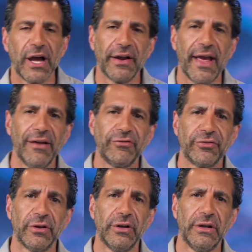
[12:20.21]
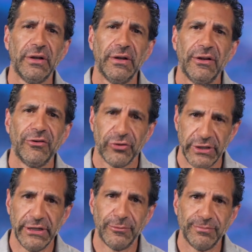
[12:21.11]
God had for
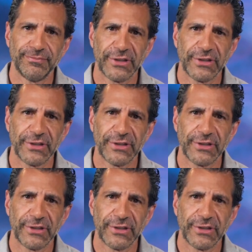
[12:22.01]
him.